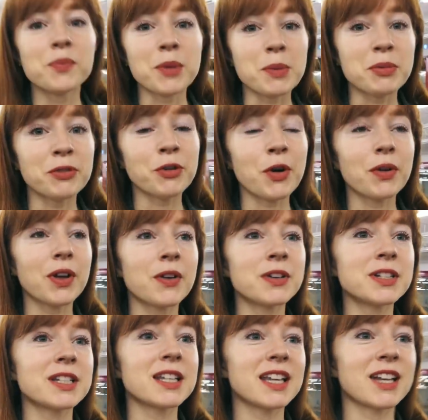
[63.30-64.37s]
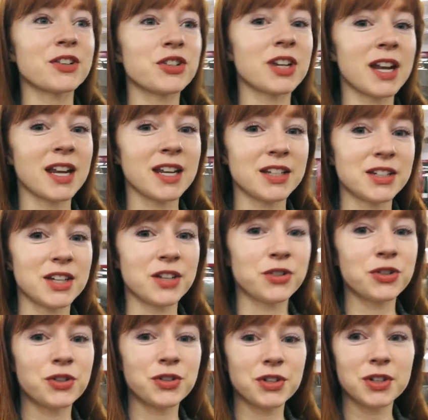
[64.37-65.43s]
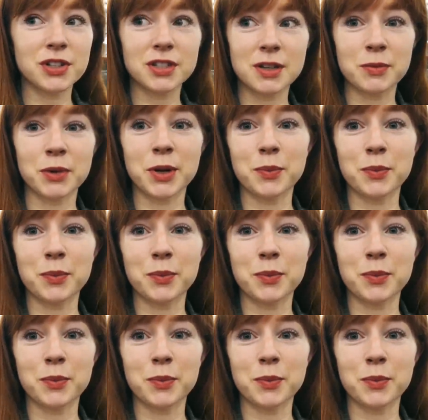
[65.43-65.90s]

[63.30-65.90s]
But before we go into the kitchen, I need to introduce you to someone